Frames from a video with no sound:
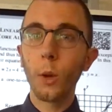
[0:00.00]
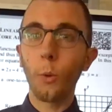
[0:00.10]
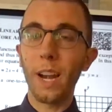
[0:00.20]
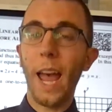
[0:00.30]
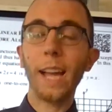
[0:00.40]

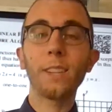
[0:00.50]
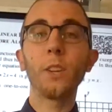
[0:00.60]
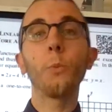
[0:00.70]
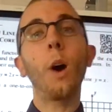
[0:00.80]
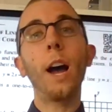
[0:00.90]
When x
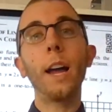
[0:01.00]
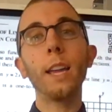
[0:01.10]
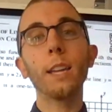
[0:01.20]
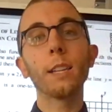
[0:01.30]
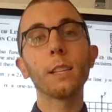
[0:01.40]
and
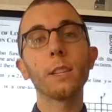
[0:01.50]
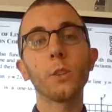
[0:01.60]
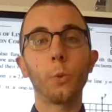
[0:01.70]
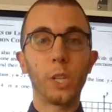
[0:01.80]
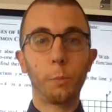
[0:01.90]
y
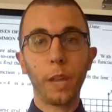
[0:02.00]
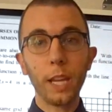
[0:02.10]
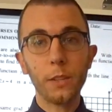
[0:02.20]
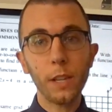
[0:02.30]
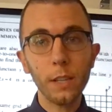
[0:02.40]
switch
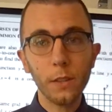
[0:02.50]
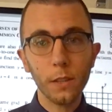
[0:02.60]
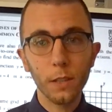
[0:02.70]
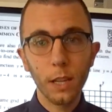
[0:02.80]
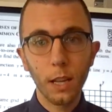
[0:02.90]

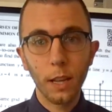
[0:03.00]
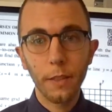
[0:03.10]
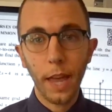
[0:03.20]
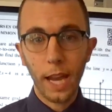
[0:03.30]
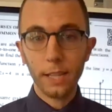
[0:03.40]
places,
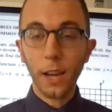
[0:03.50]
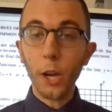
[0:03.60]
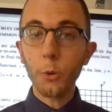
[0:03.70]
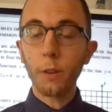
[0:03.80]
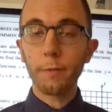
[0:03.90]
that is how
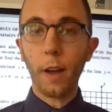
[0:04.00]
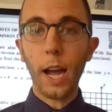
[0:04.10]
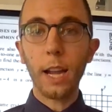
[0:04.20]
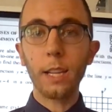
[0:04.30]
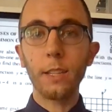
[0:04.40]
you can
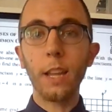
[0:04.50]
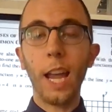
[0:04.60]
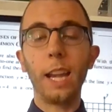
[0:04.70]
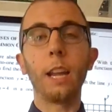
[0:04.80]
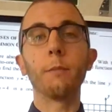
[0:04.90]
find
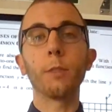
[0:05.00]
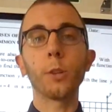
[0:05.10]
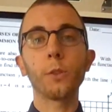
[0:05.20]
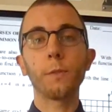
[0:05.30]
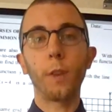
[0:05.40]
an
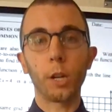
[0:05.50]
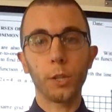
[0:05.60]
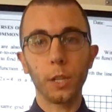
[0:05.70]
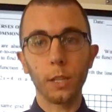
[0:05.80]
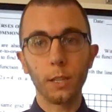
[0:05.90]
inverse
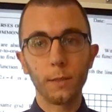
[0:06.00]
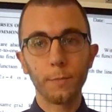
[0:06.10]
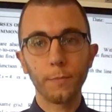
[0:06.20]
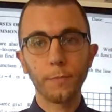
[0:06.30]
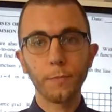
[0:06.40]
function.
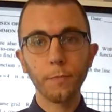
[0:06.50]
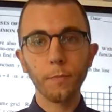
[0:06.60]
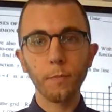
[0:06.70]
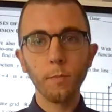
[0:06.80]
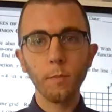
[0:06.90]

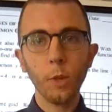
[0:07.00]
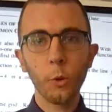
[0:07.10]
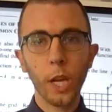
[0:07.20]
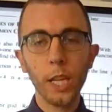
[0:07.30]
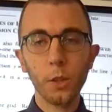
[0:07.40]

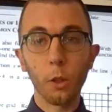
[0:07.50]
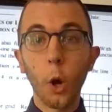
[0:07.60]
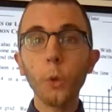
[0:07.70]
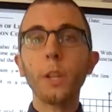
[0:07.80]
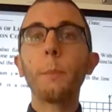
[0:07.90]
Okay, so
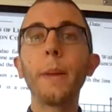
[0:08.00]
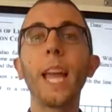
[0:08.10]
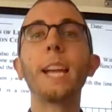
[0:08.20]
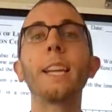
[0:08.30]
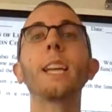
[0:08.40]
those are the big
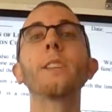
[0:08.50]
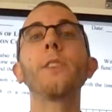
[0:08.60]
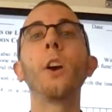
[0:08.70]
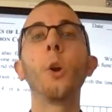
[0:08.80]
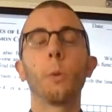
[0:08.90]
ideas
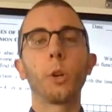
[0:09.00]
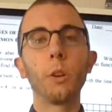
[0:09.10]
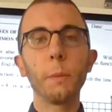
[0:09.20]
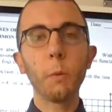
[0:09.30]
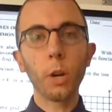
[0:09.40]
we're going
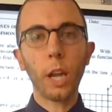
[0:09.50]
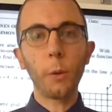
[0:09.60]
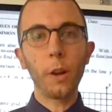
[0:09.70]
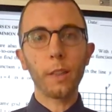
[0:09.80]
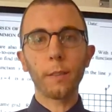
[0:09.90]
to be working
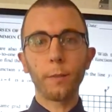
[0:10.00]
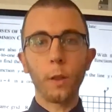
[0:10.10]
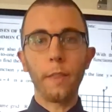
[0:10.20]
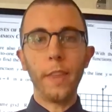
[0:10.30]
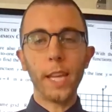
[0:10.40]
with for
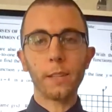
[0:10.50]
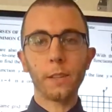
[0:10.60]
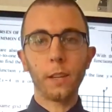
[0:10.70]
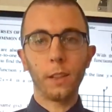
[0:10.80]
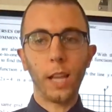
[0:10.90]

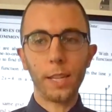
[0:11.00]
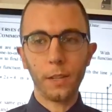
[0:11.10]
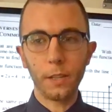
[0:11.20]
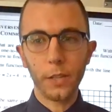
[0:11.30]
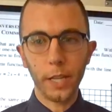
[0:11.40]
this
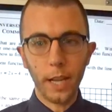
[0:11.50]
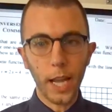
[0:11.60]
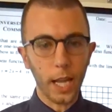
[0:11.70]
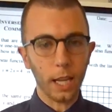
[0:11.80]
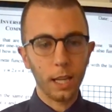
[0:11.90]
lesson
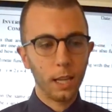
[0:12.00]
today.